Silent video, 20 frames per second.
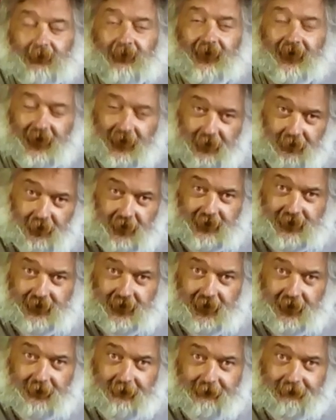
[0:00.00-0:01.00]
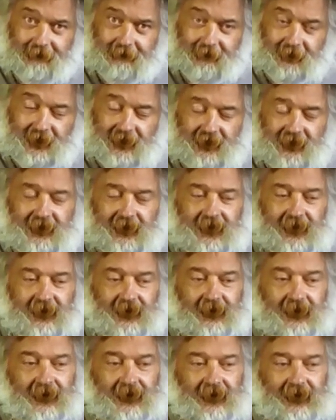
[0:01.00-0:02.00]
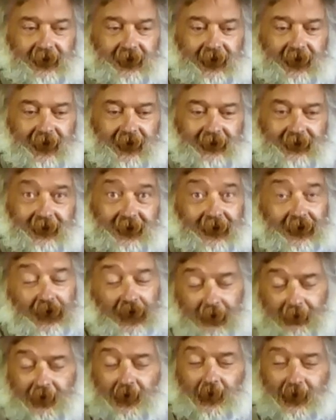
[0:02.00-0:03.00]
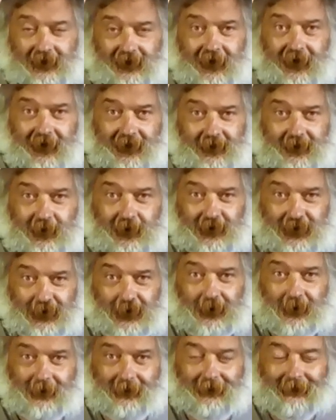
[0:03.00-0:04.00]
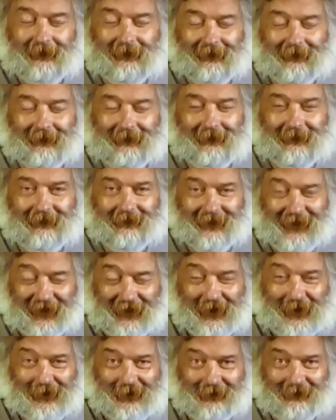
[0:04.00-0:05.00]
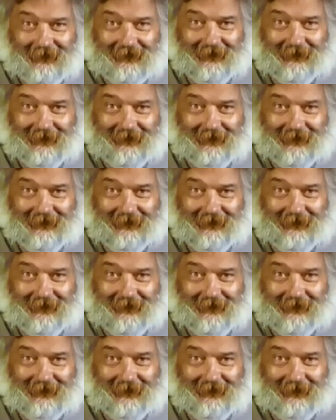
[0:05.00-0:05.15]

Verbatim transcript: But thank you for listening, and I hope you watch the next one too. Thank you.